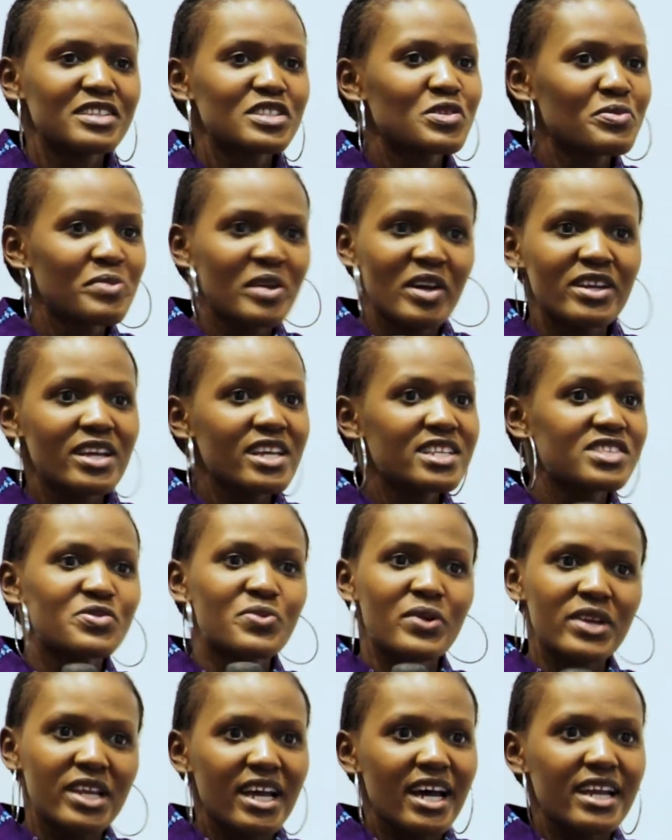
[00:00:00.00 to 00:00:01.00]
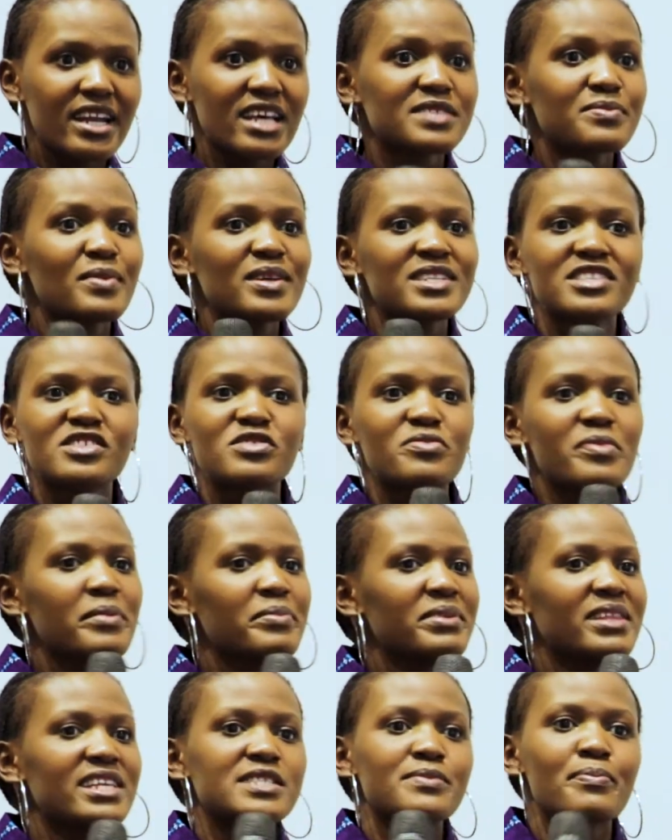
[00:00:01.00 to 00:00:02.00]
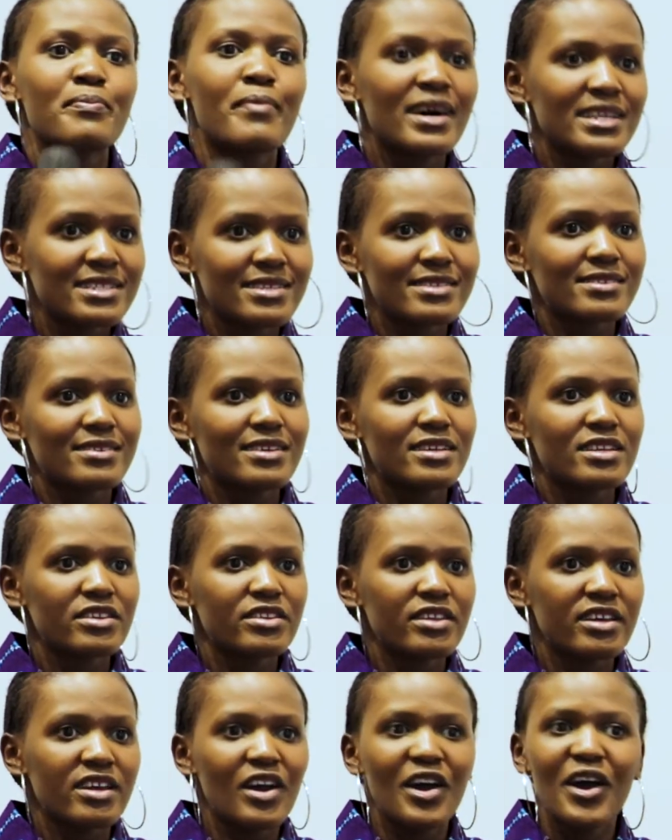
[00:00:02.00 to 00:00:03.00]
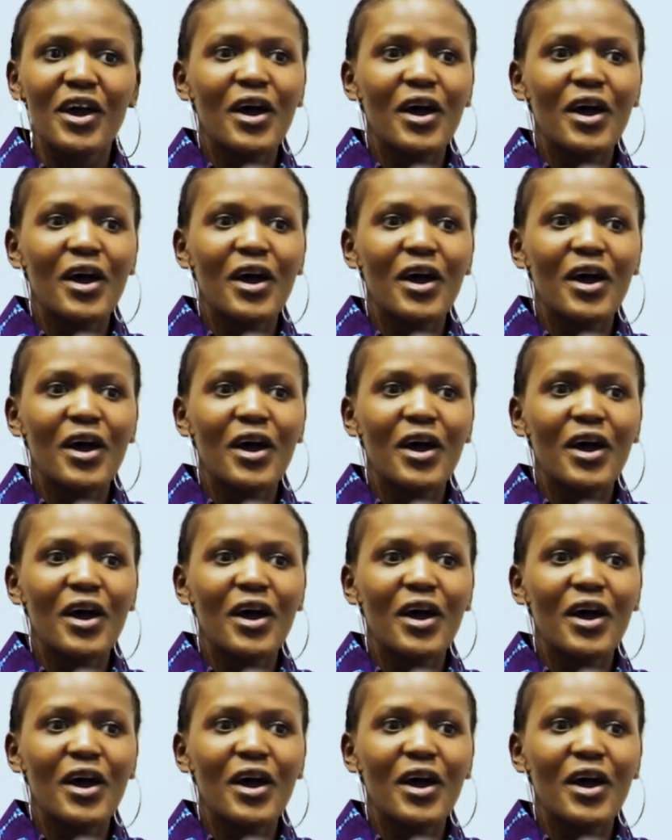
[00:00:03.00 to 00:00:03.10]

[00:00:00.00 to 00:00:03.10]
To be honest, it's really hard. As much as you may be the smartest kid in the